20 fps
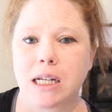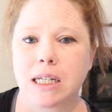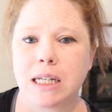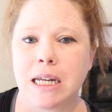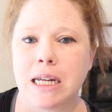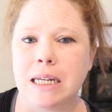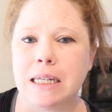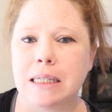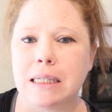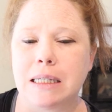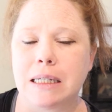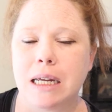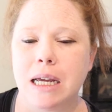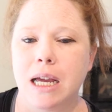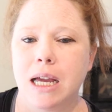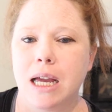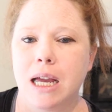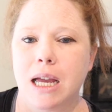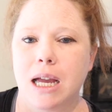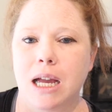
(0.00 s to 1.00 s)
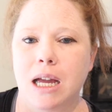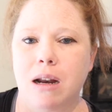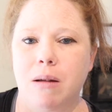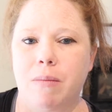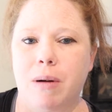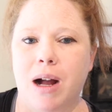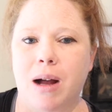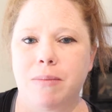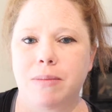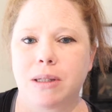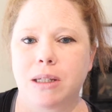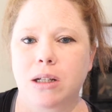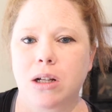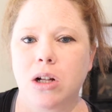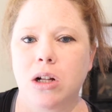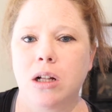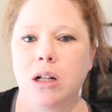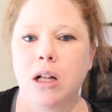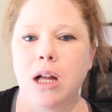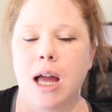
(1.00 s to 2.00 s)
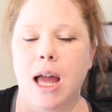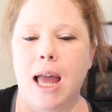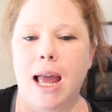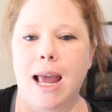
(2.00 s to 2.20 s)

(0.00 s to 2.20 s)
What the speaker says: taste in a popsicle.